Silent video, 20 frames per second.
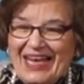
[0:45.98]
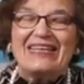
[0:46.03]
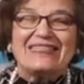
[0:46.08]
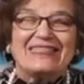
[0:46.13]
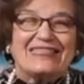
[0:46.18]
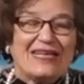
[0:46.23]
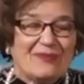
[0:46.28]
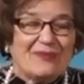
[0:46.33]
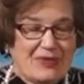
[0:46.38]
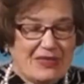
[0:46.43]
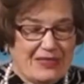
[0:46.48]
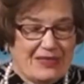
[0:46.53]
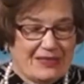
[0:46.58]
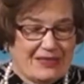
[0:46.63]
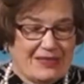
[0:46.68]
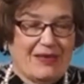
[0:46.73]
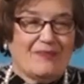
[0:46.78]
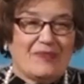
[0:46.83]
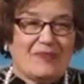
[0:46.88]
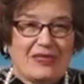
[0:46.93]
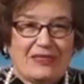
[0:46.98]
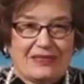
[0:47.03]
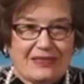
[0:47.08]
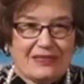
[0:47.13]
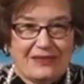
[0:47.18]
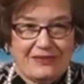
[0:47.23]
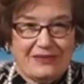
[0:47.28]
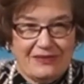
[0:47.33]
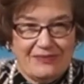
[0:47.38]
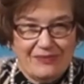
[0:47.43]
S M Es, that means,
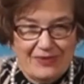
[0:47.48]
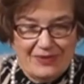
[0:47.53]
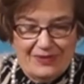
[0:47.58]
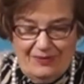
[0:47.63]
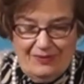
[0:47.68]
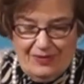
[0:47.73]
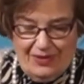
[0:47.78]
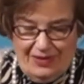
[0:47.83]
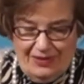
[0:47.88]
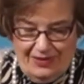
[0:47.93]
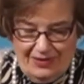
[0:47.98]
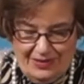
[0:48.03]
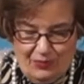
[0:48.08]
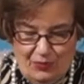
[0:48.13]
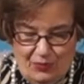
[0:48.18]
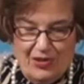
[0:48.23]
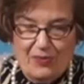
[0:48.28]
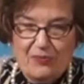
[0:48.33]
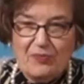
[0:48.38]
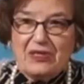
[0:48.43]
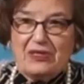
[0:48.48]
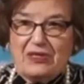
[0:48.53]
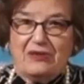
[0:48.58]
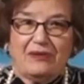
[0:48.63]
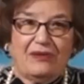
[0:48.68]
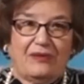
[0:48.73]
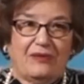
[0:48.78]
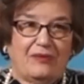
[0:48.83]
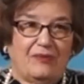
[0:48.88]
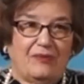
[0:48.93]
you know, uh, small and middle,
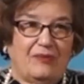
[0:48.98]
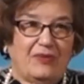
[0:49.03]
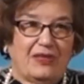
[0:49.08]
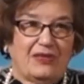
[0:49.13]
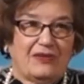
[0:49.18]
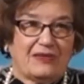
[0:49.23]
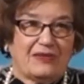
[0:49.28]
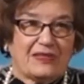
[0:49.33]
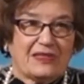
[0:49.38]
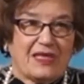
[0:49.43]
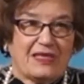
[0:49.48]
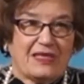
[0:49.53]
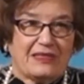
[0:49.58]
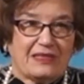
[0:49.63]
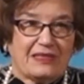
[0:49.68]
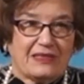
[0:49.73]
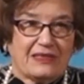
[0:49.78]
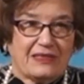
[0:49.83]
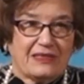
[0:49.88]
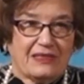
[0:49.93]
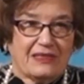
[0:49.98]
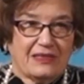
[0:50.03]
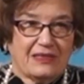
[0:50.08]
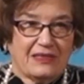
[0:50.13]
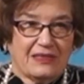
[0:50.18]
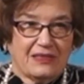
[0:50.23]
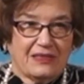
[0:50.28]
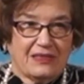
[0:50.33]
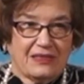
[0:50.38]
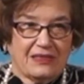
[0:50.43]
middle-sized
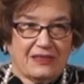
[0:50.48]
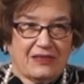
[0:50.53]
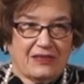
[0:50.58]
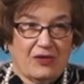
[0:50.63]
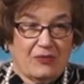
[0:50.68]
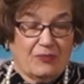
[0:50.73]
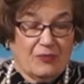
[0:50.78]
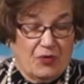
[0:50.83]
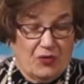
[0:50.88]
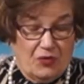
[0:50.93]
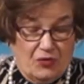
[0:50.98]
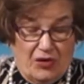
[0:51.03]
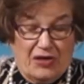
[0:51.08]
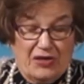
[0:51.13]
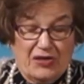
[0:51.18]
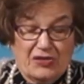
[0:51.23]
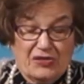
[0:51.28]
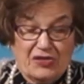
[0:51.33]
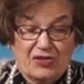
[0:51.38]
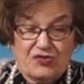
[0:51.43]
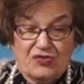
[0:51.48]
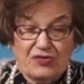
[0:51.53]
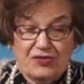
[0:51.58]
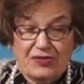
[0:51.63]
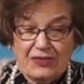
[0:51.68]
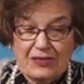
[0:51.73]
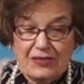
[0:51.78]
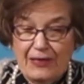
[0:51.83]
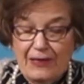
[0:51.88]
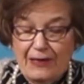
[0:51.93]
uh,
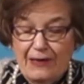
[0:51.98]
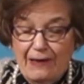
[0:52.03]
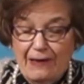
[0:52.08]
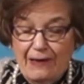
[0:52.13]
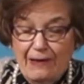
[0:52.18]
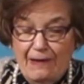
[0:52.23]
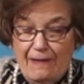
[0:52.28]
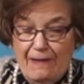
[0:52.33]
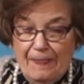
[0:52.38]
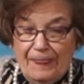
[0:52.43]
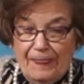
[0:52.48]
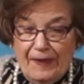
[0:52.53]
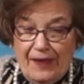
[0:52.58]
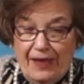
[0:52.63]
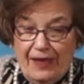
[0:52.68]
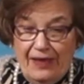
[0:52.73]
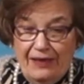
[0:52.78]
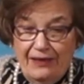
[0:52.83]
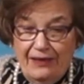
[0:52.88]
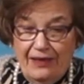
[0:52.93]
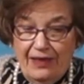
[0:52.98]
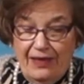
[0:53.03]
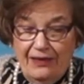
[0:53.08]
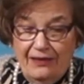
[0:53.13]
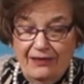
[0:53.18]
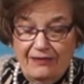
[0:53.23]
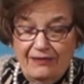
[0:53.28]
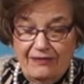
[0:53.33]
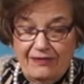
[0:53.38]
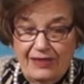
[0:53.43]
organizations. And,
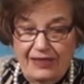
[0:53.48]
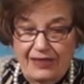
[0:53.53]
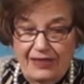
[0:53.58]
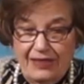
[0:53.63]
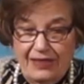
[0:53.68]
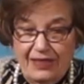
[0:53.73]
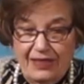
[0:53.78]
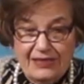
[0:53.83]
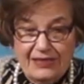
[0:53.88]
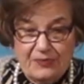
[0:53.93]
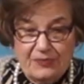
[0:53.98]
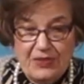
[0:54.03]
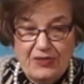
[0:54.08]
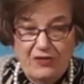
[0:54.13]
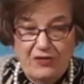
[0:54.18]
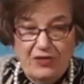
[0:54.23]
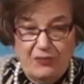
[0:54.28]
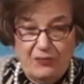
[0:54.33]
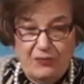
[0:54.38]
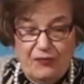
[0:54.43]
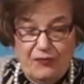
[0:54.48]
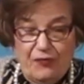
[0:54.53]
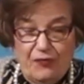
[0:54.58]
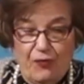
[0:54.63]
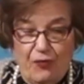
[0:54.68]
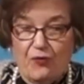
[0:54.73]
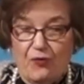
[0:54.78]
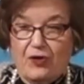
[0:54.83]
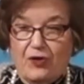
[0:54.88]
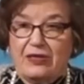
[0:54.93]
and he has been here
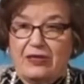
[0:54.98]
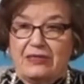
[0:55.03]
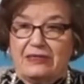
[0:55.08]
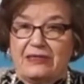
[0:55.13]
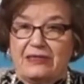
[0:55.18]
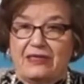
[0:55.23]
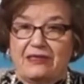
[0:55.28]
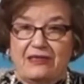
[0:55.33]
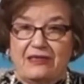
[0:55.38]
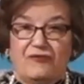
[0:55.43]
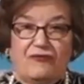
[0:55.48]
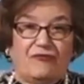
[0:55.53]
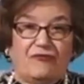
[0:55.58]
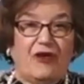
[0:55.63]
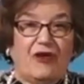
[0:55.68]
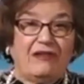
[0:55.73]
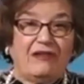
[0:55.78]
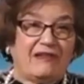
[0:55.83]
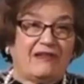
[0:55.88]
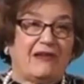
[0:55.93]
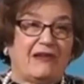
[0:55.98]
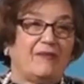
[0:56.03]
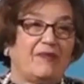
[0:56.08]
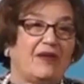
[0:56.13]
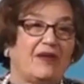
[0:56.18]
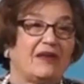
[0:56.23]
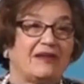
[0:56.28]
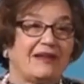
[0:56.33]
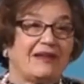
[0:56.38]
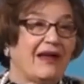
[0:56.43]
before, and he said he felt
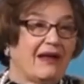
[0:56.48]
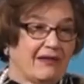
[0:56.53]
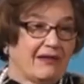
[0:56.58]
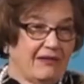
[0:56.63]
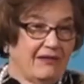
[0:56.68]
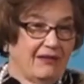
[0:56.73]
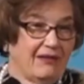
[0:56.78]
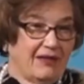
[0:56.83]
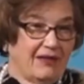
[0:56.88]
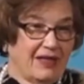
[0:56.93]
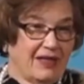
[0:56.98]
something then,